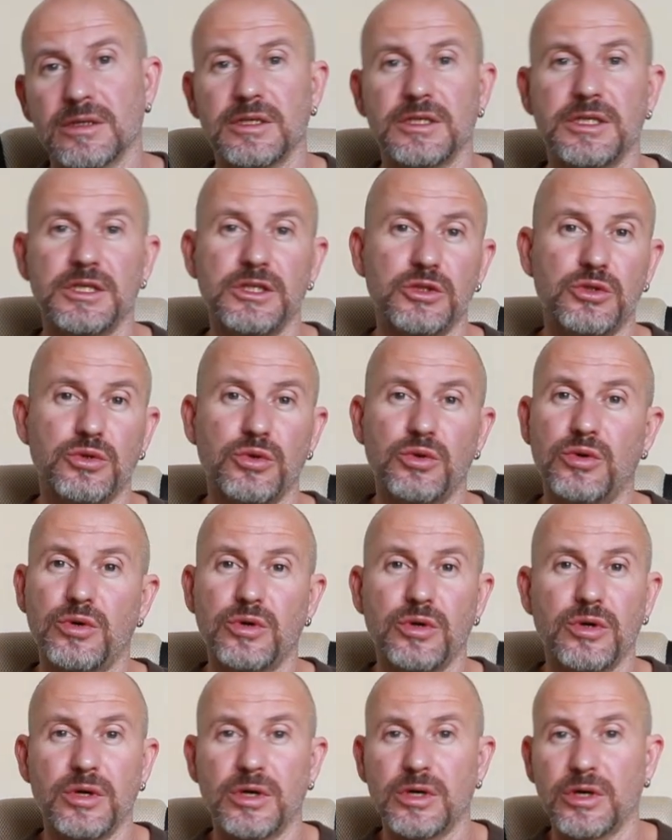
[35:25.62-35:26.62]

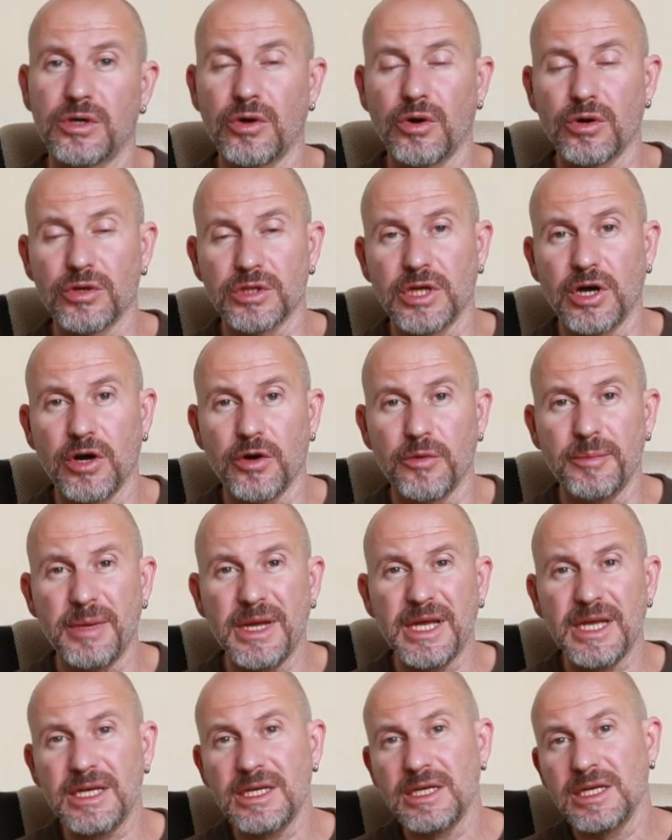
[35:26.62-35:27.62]
into Gongdao
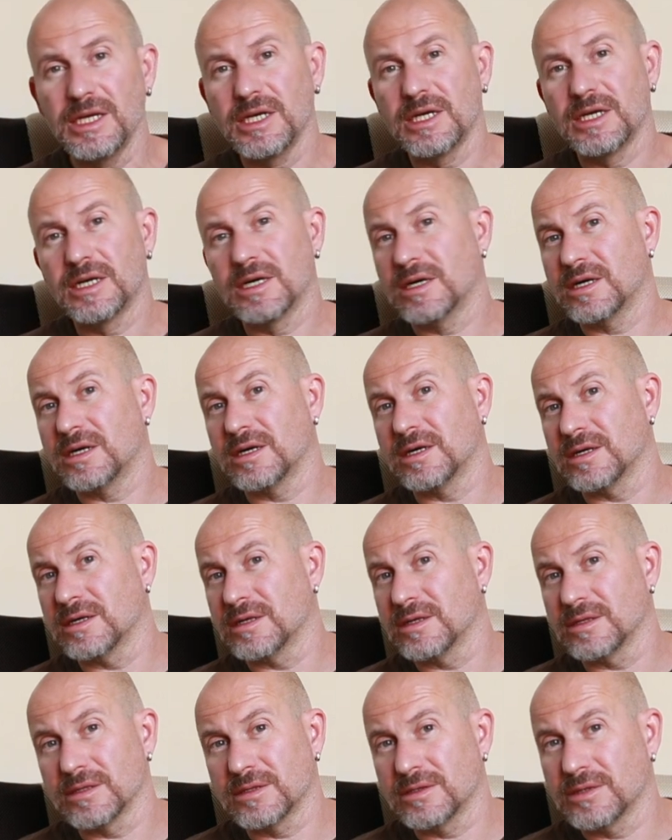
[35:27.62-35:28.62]
Bay?
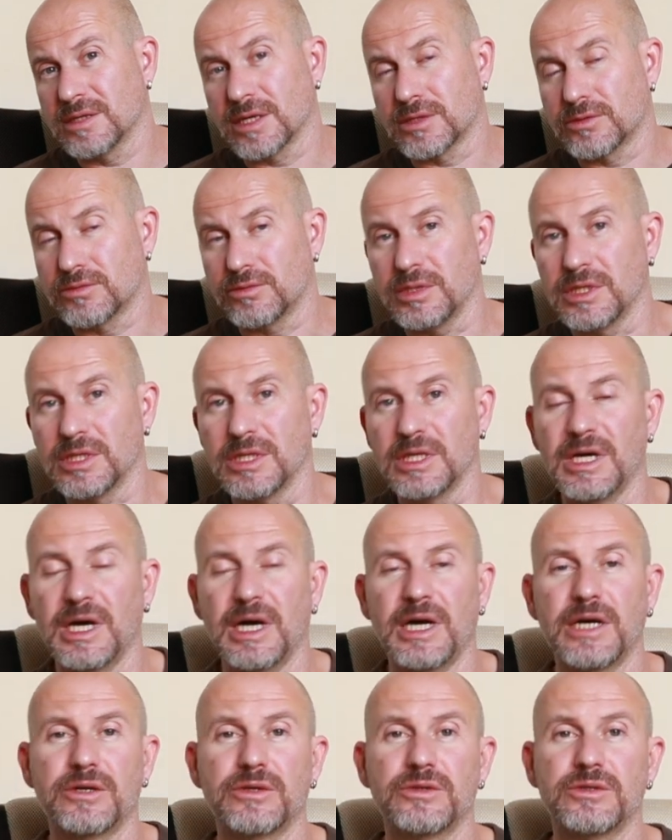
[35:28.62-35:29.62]
Not really,
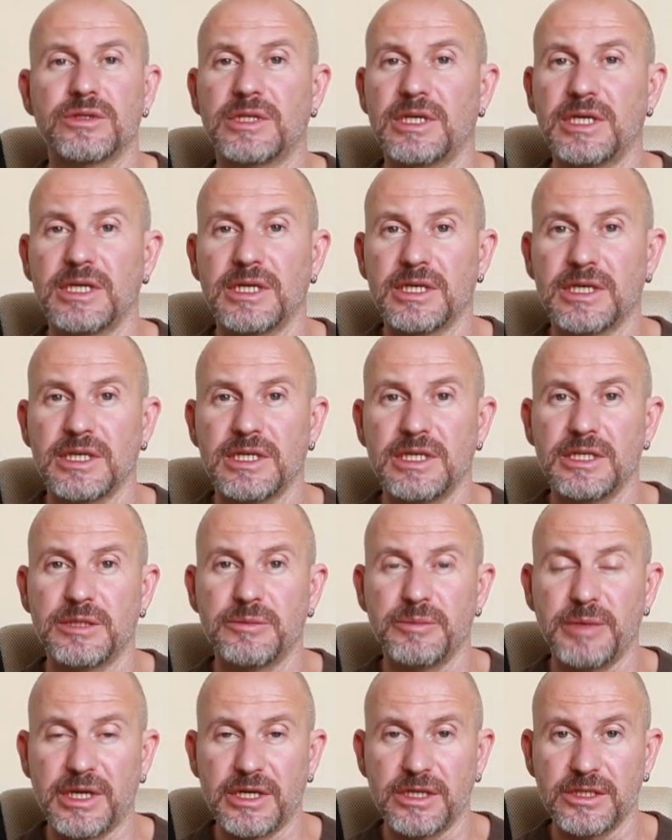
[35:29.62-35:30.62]
I don't think
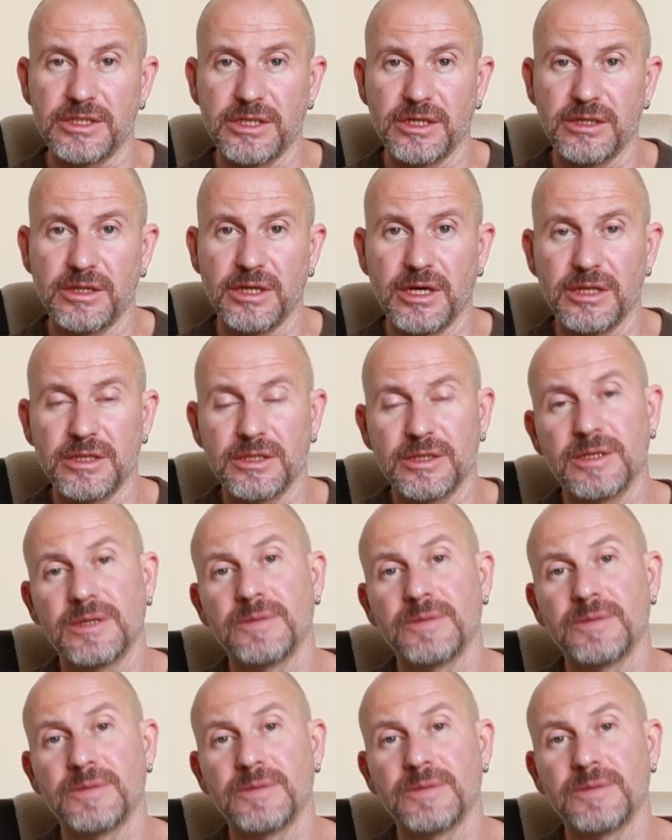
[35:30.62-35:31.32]
it matters a lot.